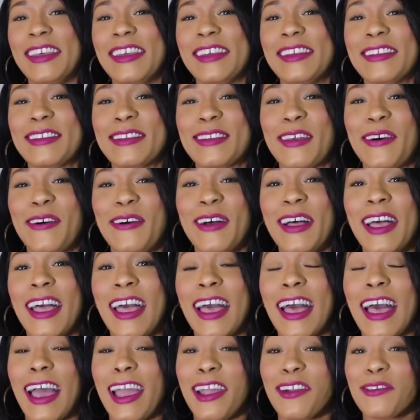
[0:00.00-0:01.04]
So
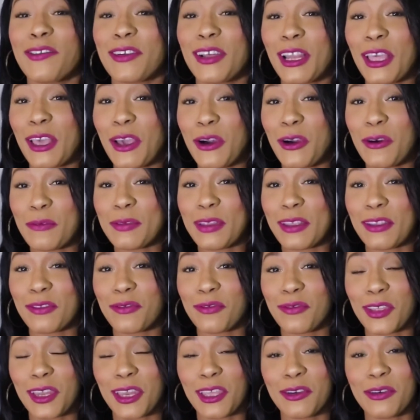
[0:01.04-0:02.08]
I really hope this
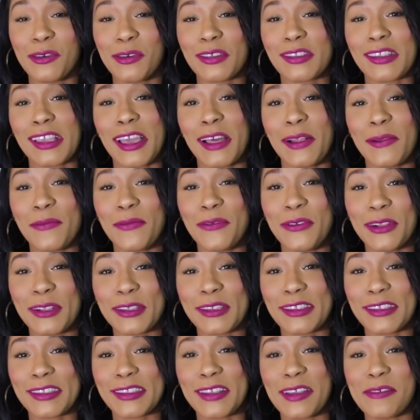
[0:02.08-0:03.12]
video was helpful to
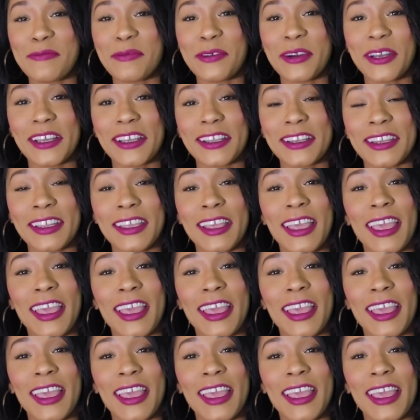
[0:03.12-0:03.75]
someone,